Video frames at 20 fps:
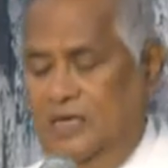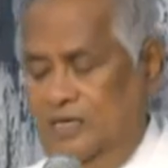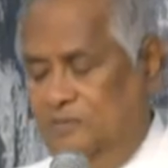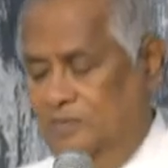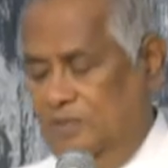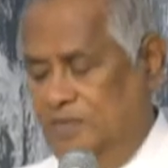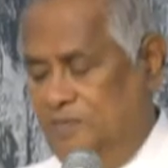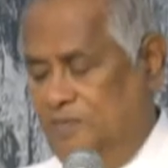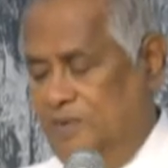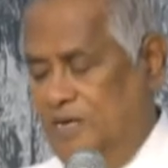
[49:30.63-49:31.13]

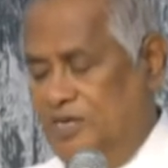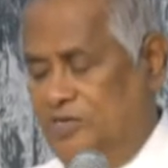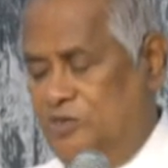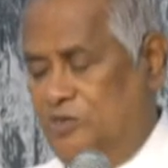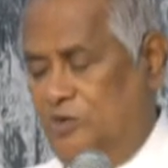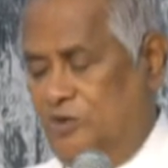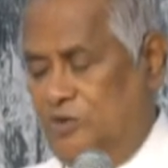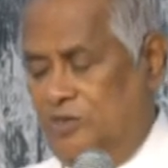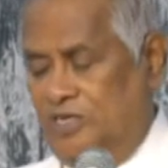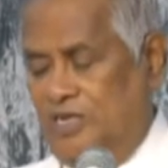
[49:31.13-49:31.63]
It must be a
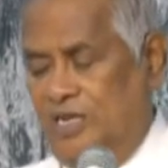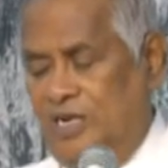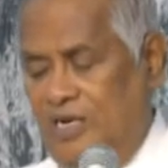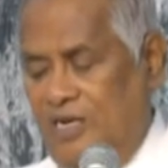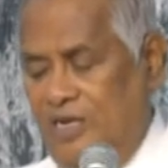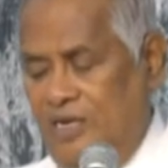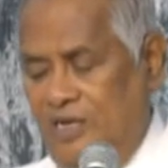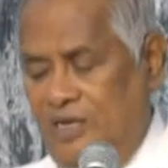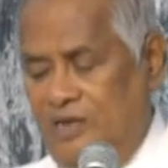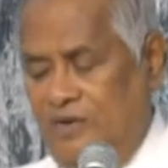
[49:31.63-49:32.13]

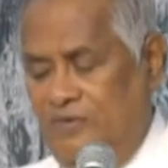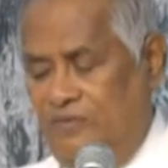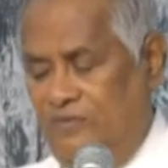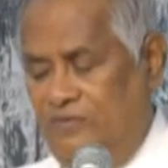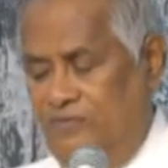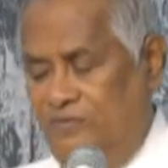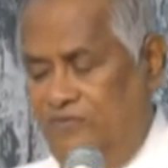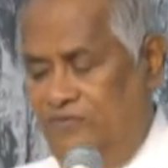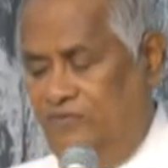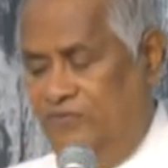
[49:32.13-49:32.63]
total
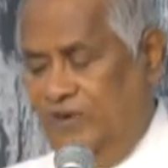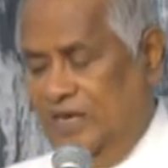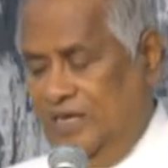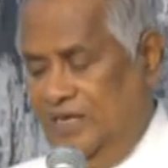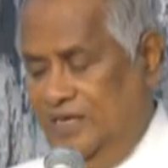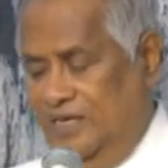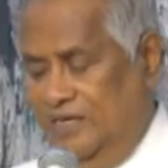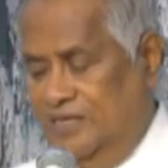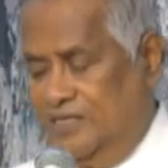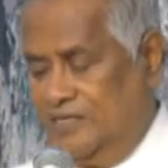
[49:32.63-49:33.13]

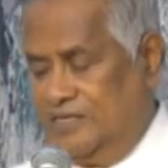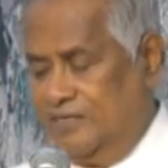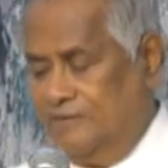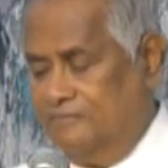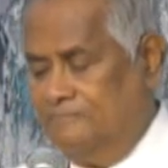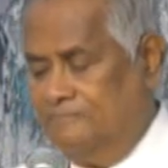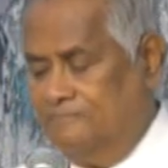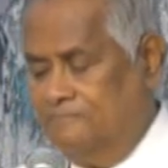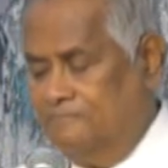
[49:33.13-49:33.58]
faith.